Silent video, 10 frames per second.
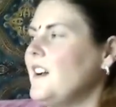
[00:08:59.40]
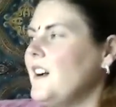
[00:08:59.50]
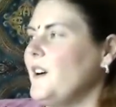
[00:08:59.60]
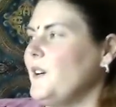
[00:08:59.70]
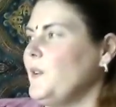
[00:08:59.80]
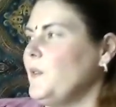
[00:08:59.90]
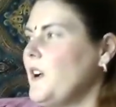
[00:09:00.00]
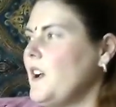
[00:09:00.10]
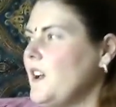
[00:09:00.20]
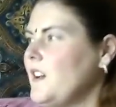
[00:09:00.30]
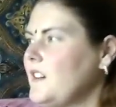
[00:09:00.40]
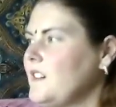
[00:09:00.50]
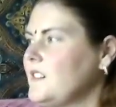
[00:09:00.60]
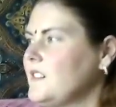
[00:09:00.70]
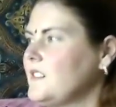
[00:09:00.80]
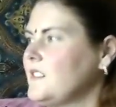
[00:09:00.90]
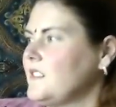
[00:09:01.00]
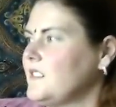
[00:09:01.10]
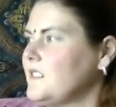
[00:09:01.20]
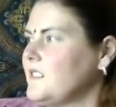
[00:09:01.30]

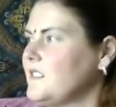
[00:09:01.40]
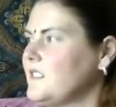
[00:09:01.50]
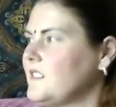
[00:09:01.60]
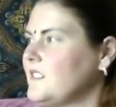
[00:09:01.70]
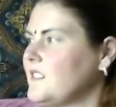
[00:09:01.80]
(not speaking)